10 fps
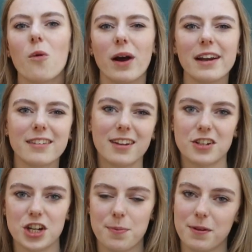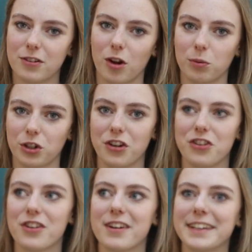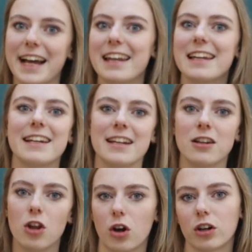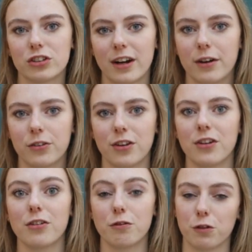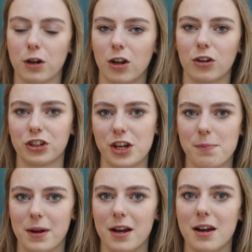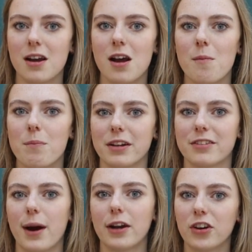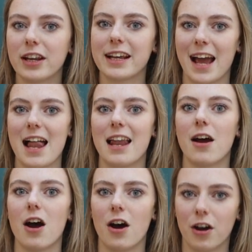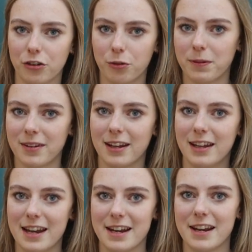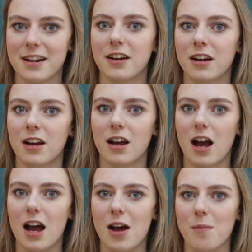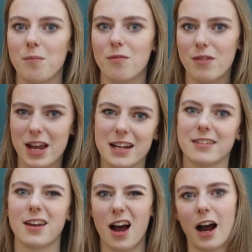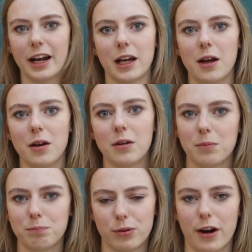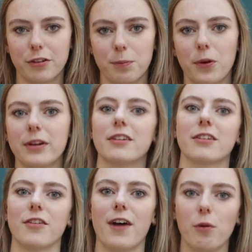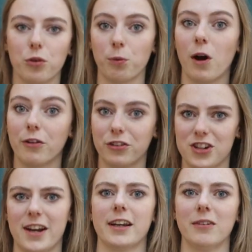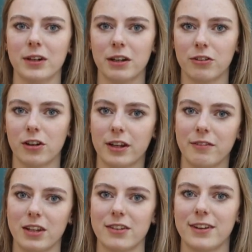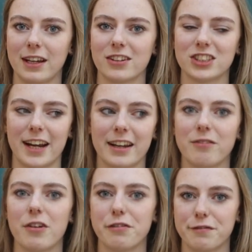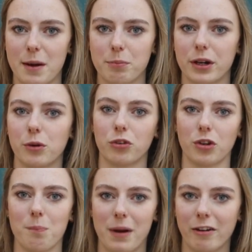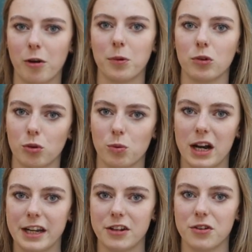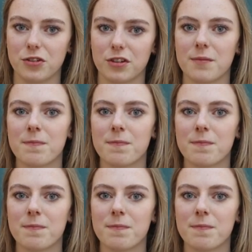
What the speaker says: When I say cheapest option, you can get linen look trousers for a lot cheaper, but to actually get 100% linen, it's a higher price point. So that was what I was checking when I was looking these things, checking that the fabric was comparable to what I used.